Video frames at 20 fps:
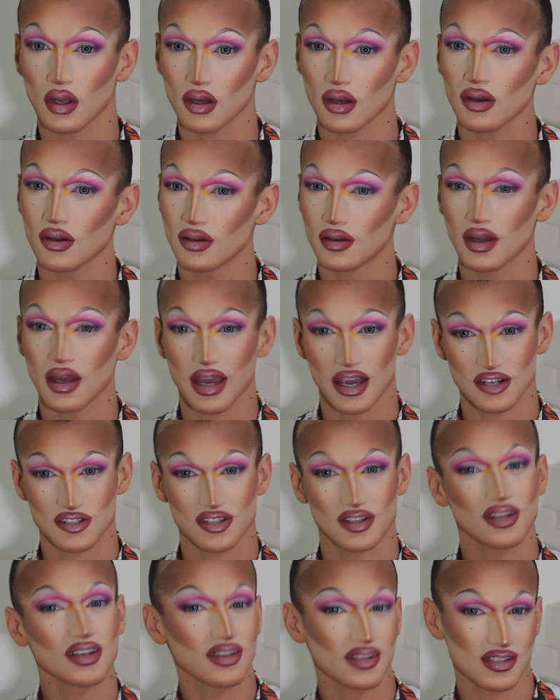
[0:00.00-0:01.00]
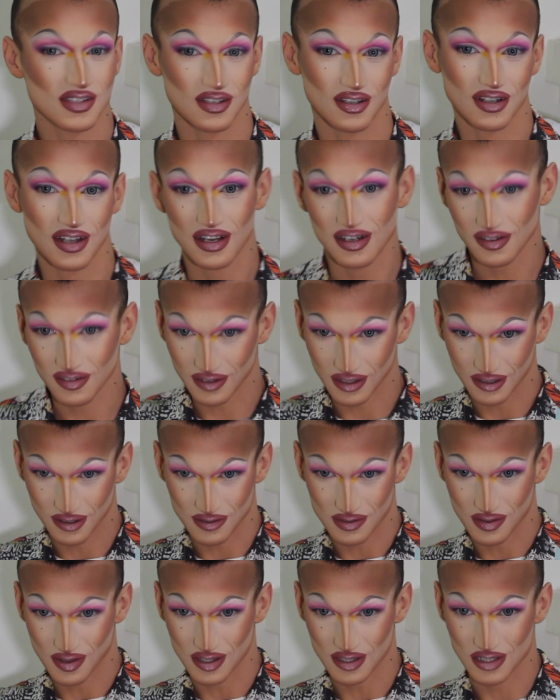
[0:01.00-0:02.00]
Oh, actually, this look kind of like
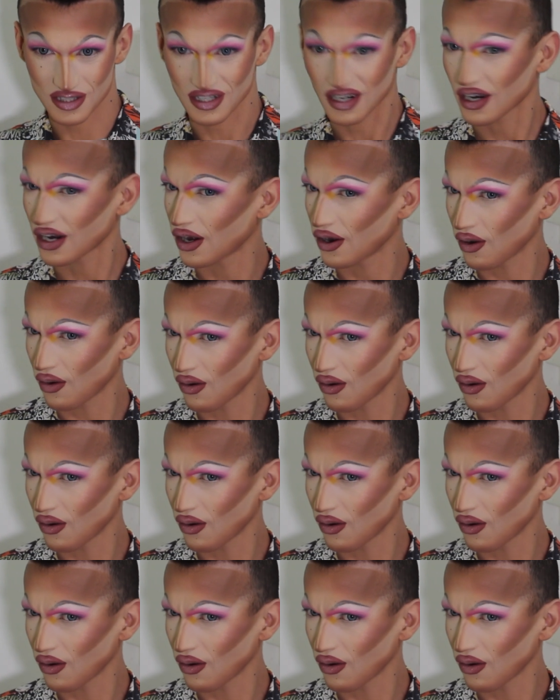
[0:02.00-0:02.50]
goes with this shirt.